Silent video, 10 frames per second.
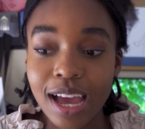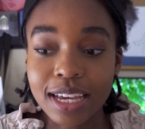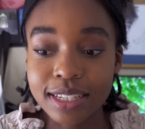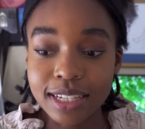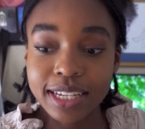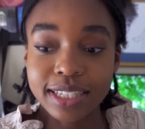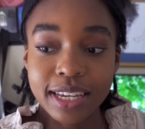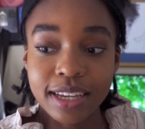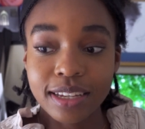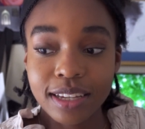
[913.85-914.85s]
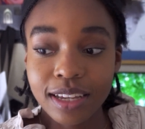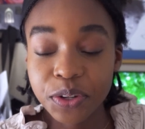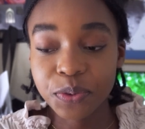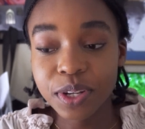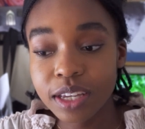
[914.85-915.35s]
isolating
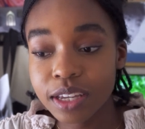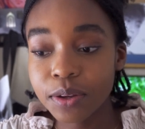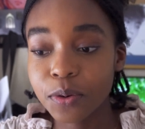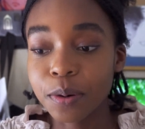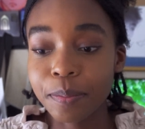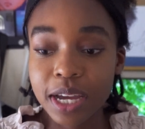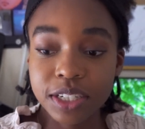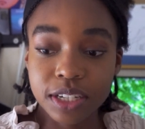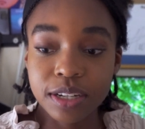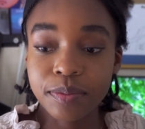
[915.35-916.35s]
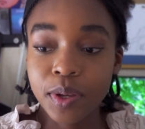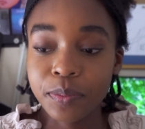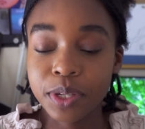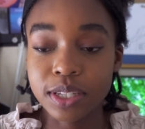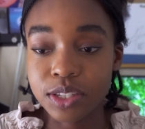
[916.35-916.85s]
career or passion
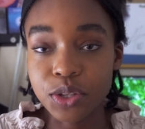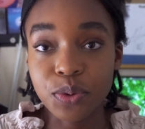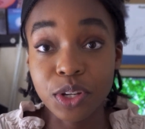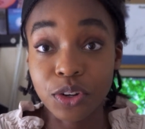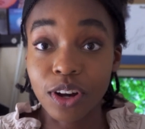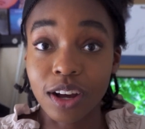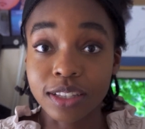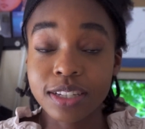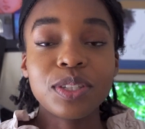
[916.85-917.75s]
because it's you and your art.